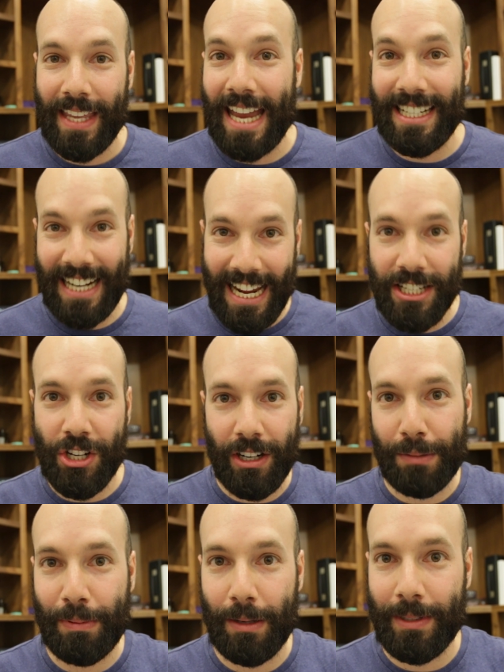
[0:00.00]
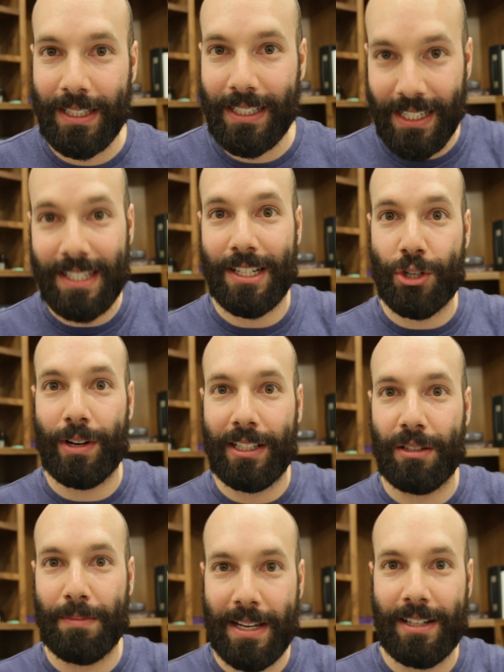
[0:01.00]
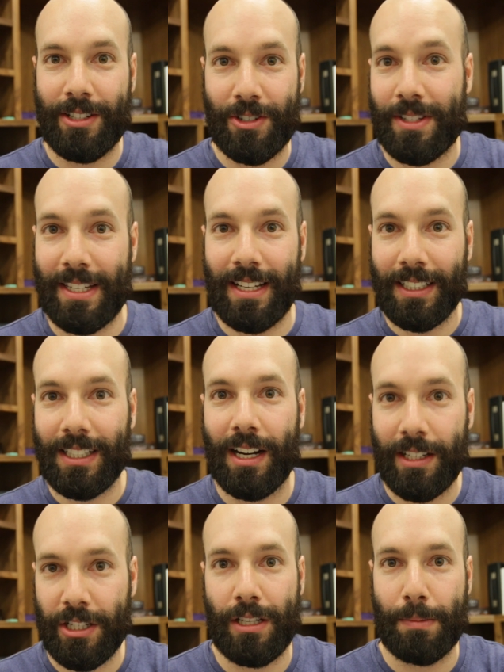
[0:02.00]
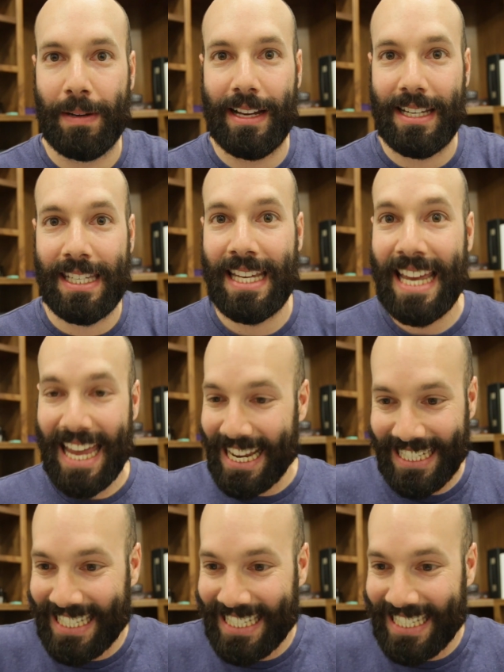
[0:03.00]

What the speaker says: And an HR department that doesn't train their managers in unconscious bias, and